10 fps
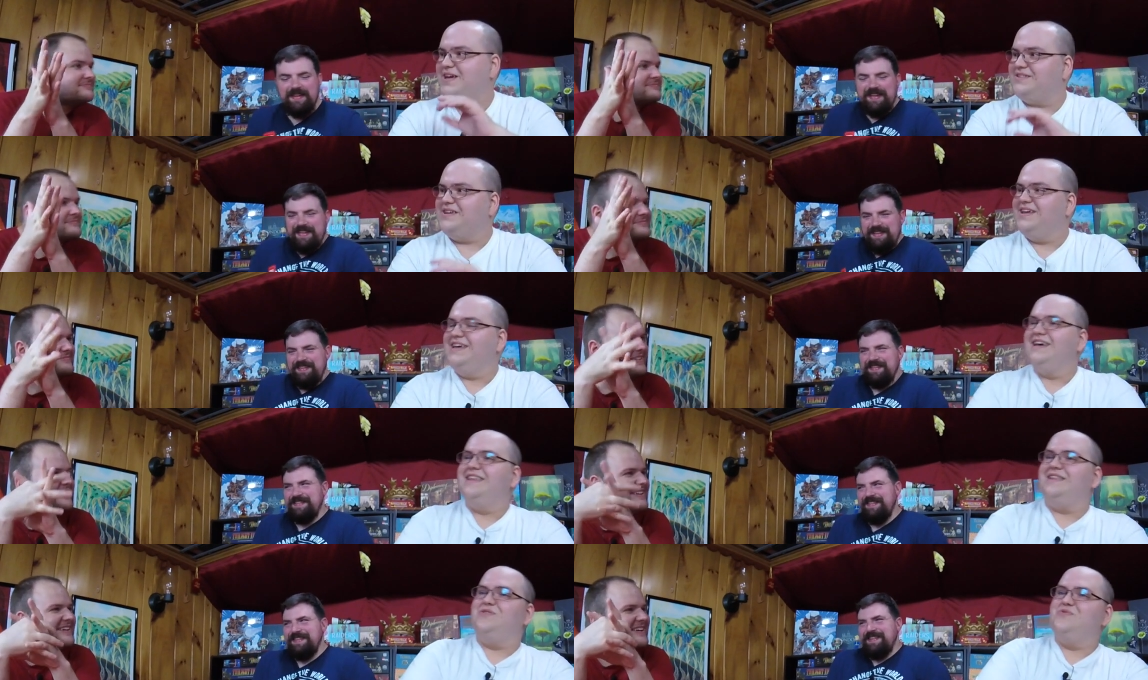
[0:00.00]
Speaker 1: out
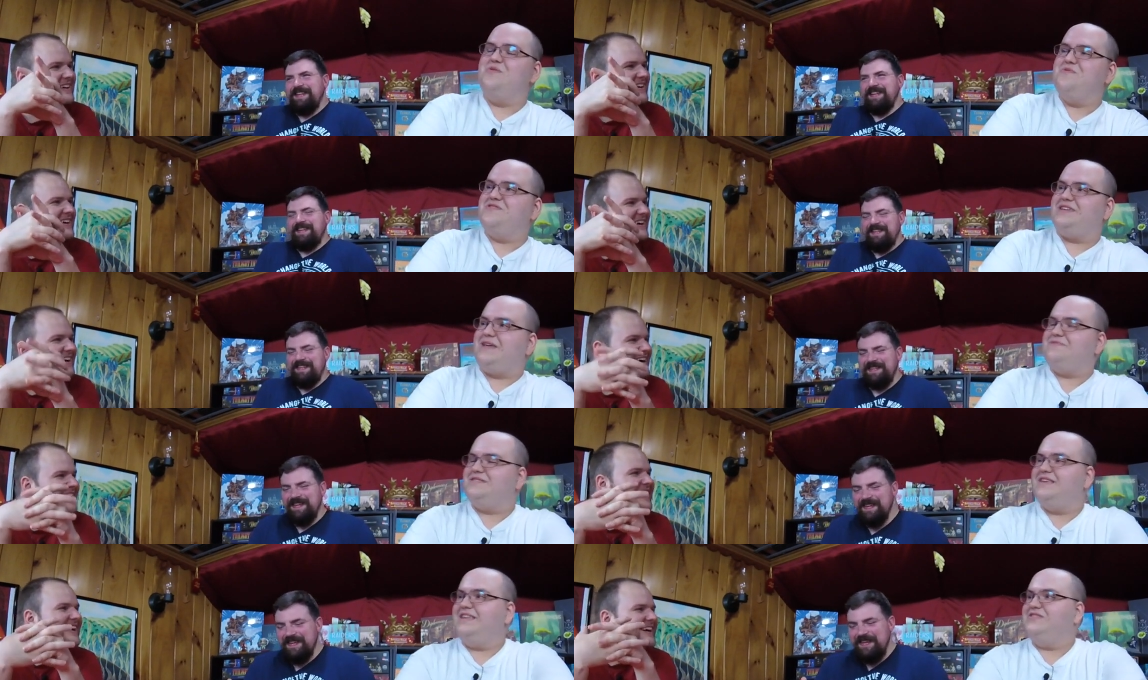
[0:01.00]
that the rumors that I'm
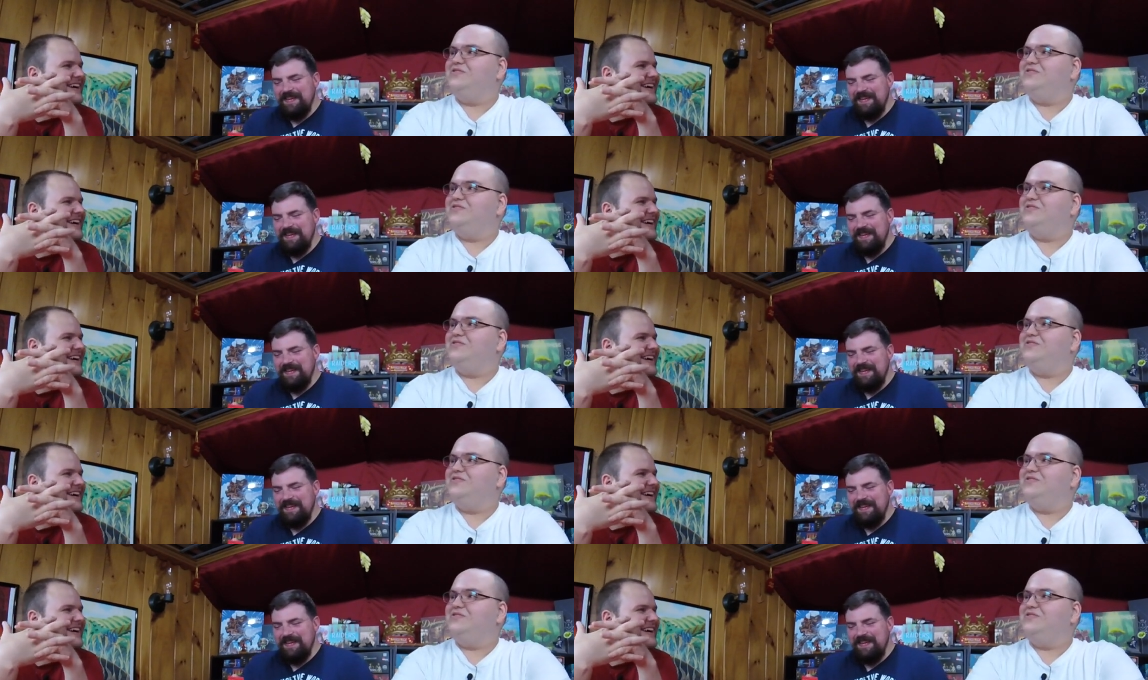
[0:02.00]
stealing